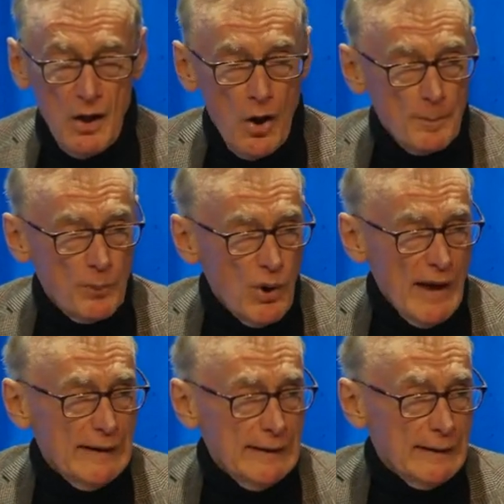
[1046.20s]

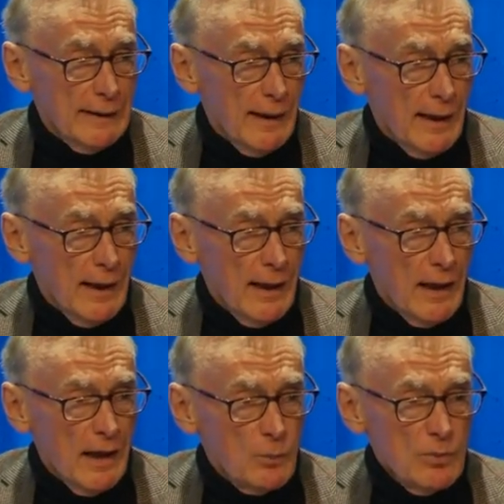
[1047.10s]
operating
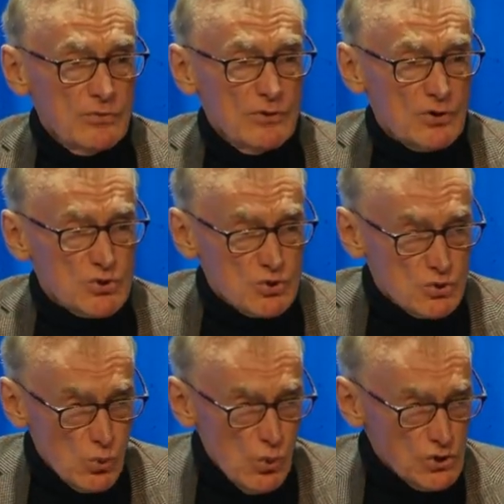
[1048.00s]
with the
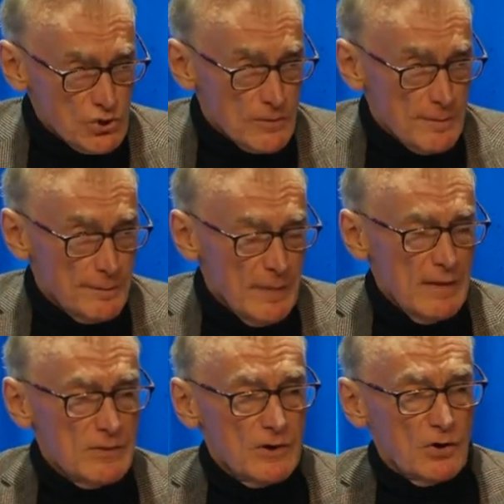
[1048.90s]
distortion,
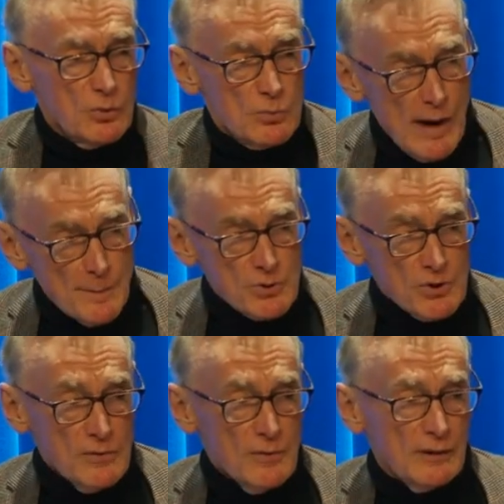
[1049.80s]
the
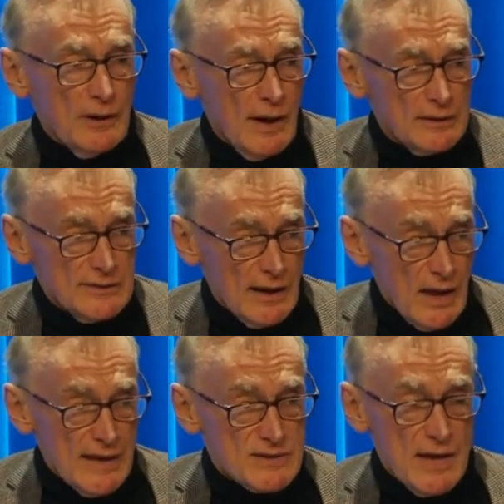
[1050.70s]
corruption, the
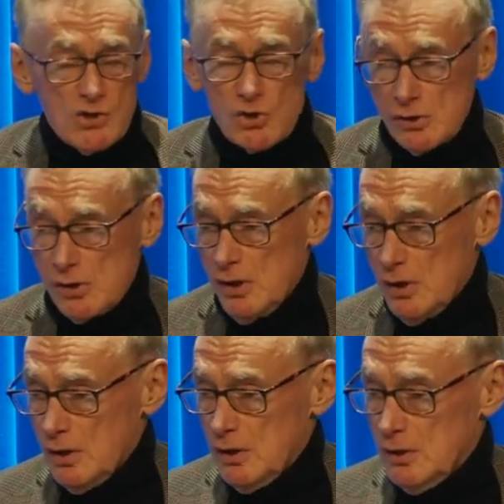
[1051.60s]
cartelization
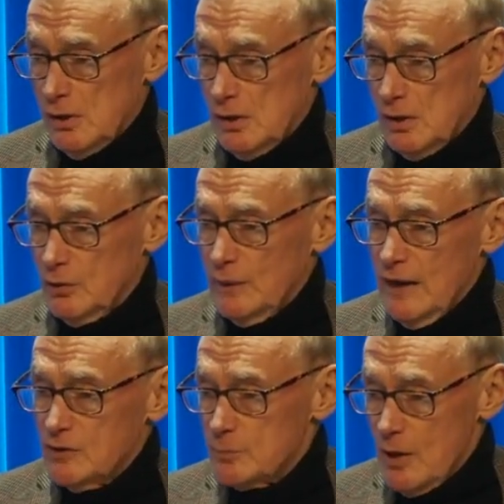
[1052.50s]

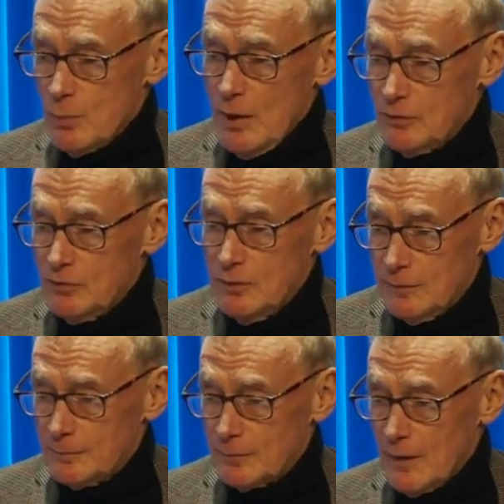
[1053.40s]
created by one
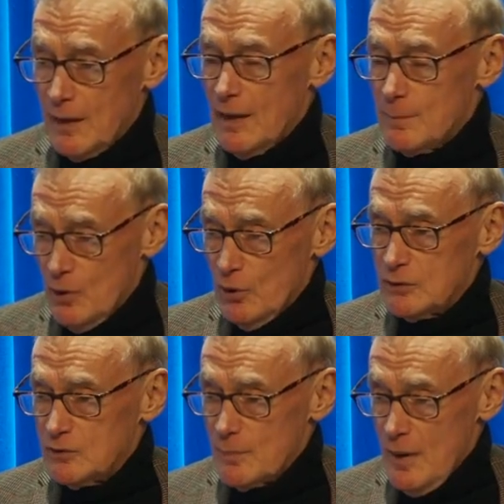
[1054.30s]
thing
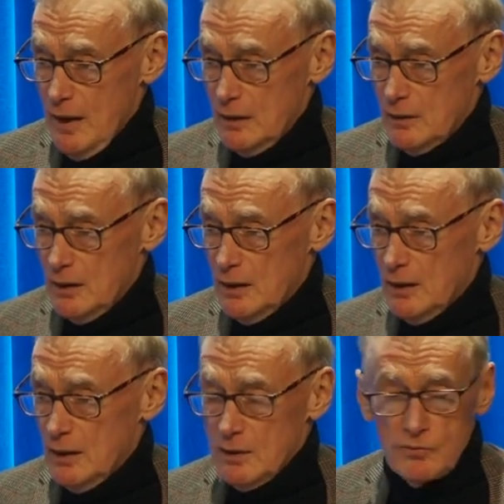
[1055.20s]
American demand
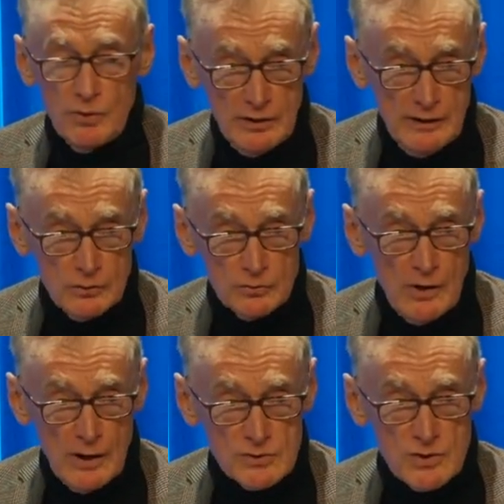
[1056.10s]
for illegal
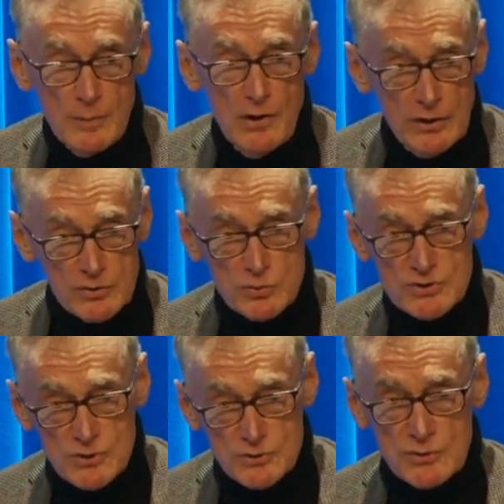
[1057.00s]
drugs and America's
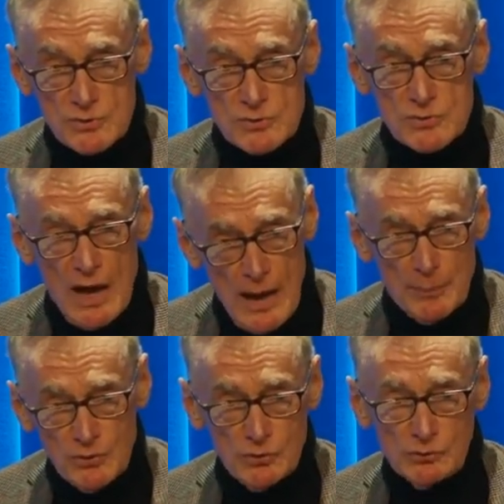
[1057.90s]
resistance
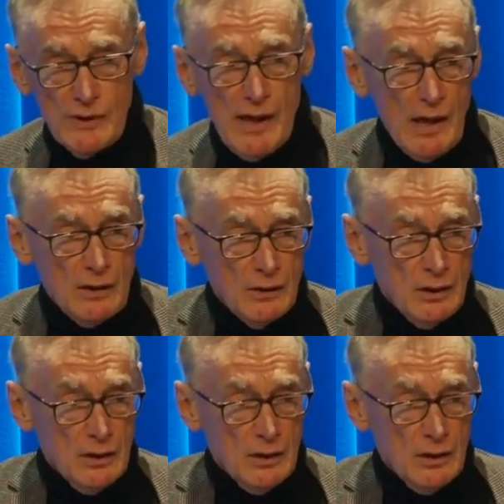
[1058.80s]
up until now